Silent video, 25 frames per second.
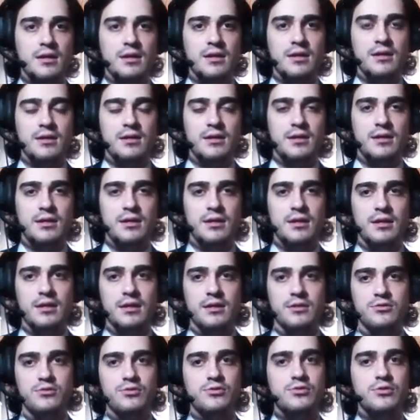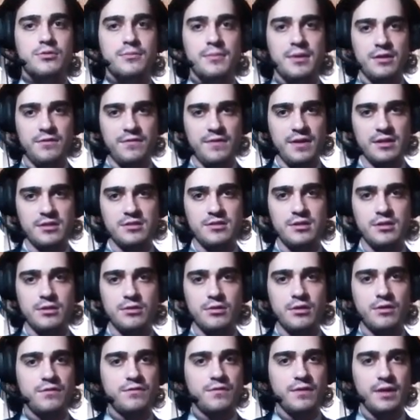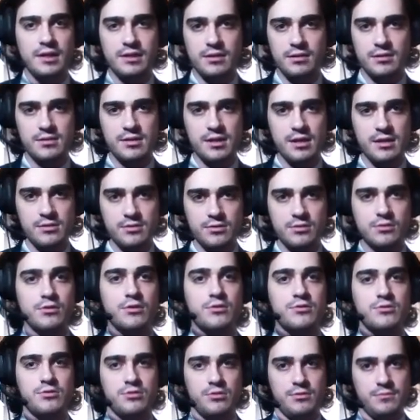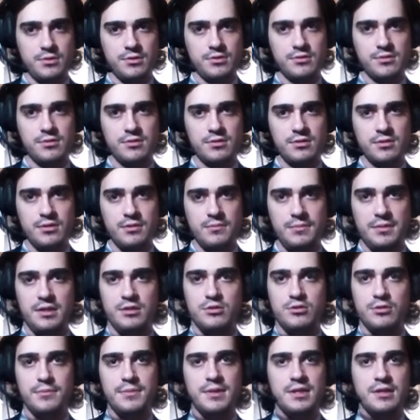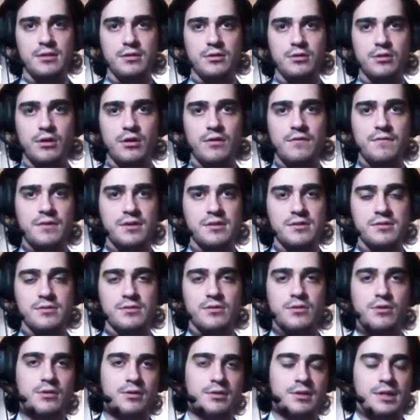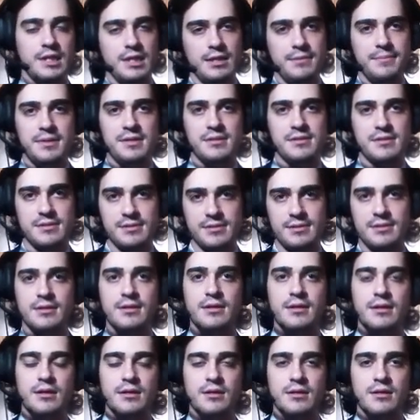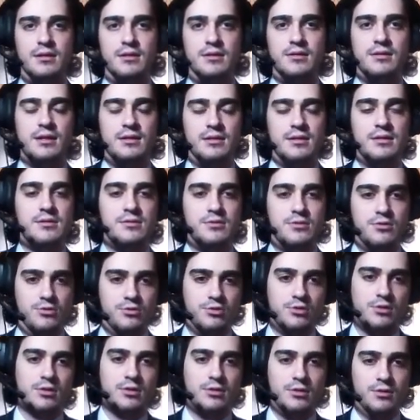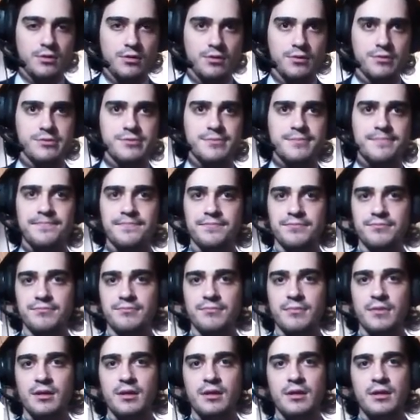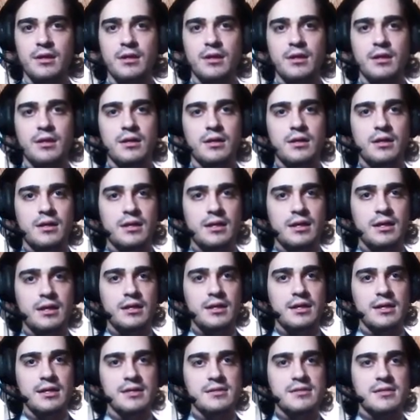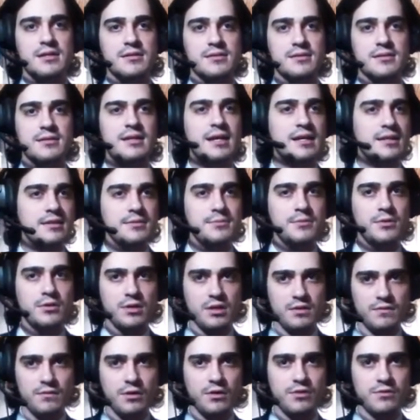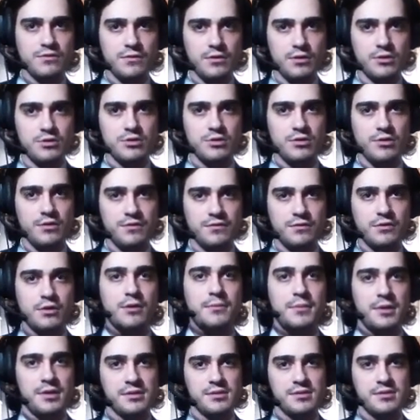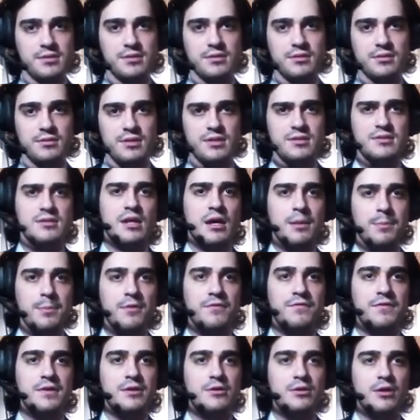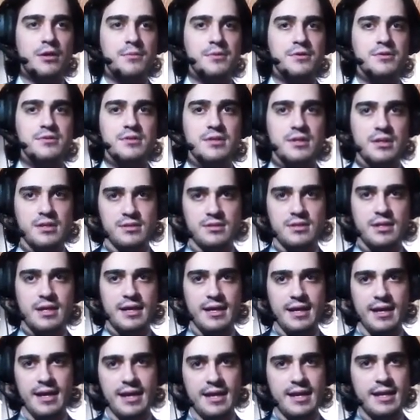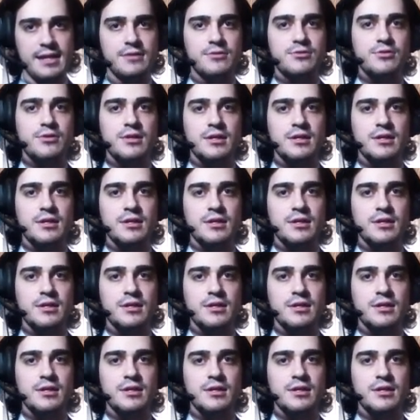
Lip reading: through manufacturing or final sales to consumer. B2B e-commerce, or e-biz that is usually called, is a slightly more evolved version of commerce. This type of e-commerce is the electronic